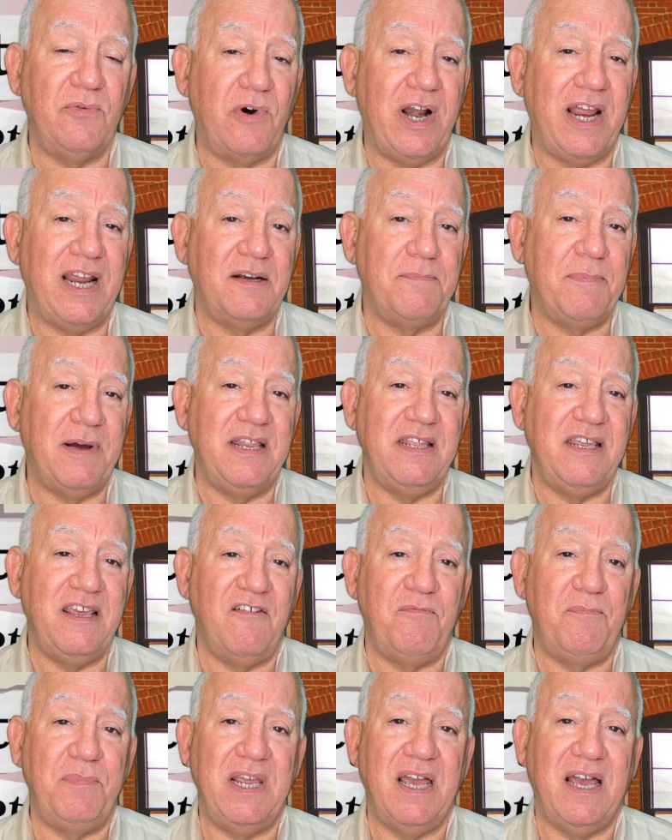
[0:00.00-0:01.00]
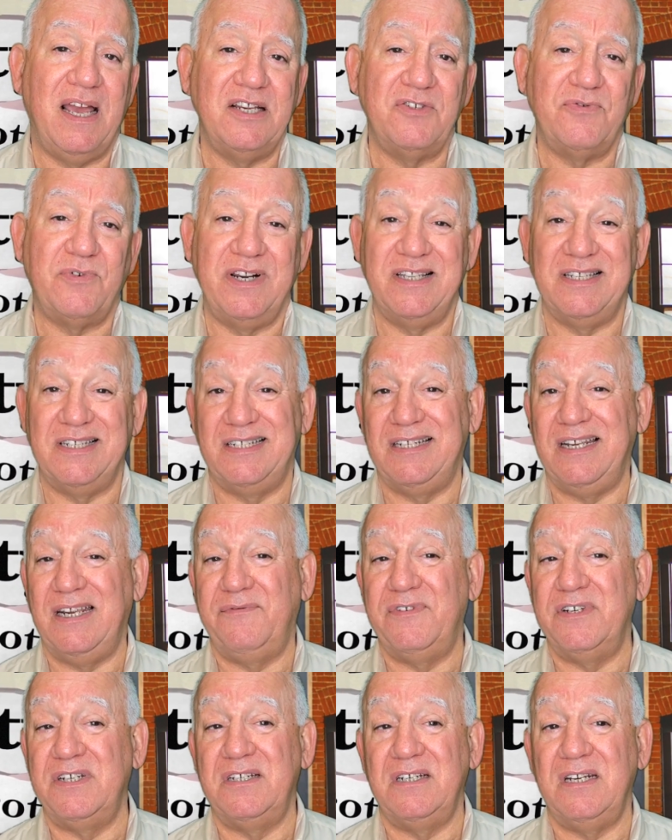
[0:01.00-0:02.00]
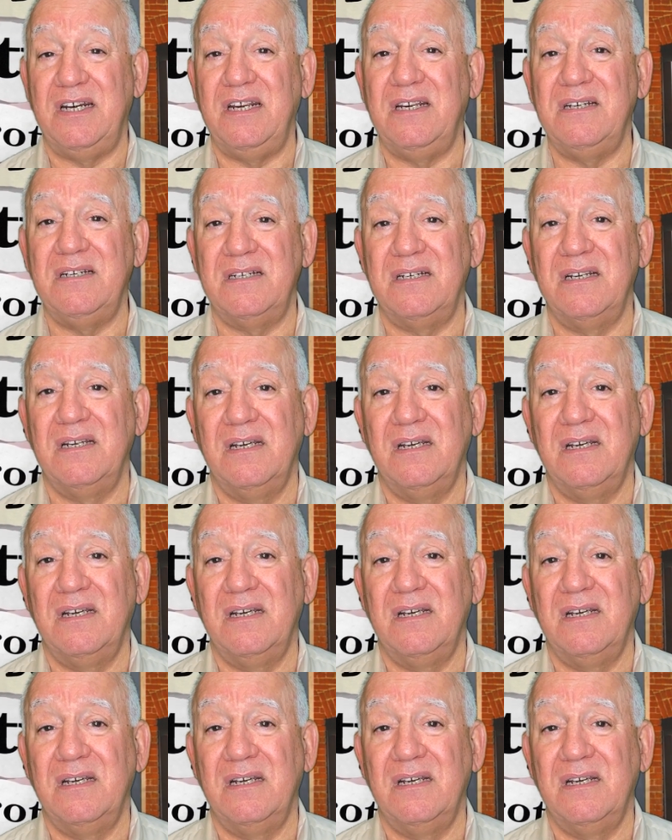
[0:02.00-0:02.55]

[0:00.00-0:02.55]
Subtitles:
ranked by the FBI as one of the safest cities,